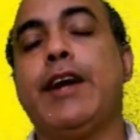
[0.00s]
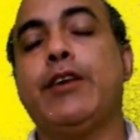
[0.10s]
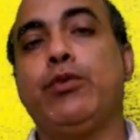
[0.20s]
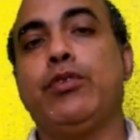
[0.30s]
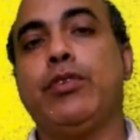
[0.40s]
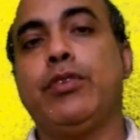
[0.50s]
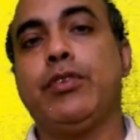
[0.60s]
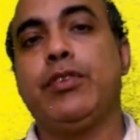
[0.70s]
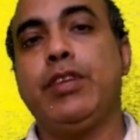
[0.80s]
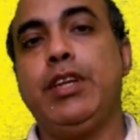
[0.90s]
to
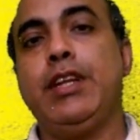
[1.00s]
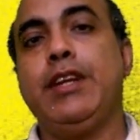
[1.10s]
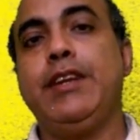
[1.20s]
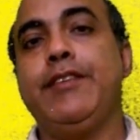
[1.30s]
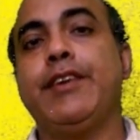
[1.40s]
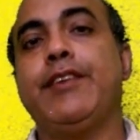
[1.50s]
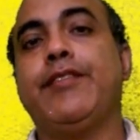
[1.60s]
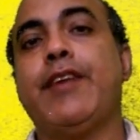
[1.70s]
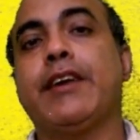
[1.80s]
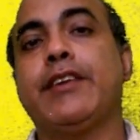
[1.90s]
see the different
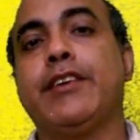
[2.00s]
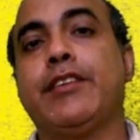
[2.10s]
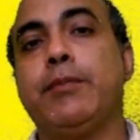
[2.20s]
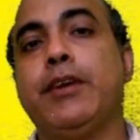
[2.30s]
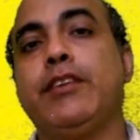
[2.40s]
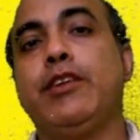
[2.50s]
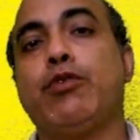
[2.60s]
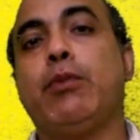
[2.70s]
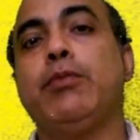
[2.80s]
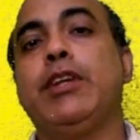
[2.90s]
factors emerging
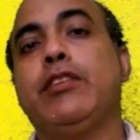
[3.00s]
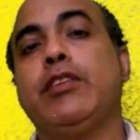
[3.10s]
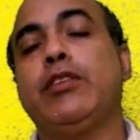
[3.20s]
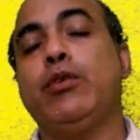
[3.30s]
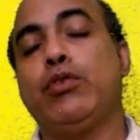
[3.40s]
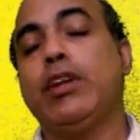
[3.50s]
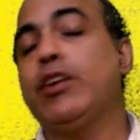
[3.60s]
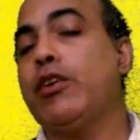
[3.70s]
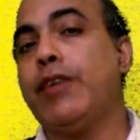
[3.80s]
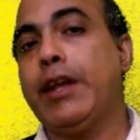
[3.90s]
from those set
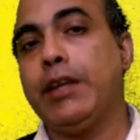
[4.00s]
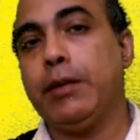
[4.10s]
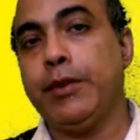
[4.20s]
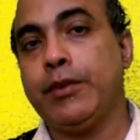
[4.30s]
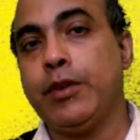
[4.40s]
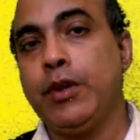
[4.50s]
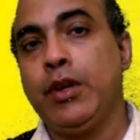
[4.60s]
of variables.